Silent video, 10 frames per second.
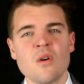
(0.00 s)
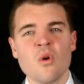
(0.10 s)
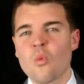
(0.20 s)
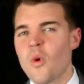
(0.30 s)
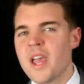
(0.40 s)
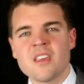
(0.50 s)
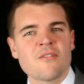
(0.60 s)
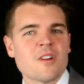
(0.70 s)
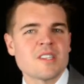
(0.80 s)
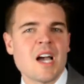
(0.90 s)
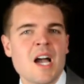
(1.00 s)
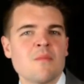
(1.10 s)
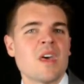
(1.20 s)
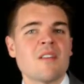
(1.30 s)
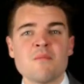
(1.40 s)
or waiting for a
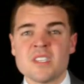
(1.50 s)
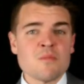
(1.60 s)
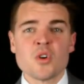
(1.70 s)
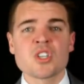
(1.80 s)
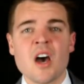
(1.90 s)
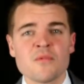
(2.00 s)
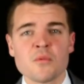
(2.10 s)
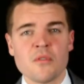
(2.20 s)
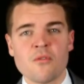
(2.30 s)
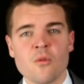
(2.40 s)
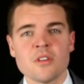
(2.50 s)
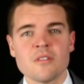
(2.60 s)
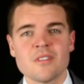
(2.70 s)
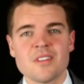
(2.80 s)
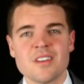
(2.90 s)
time that is most comfortable for you.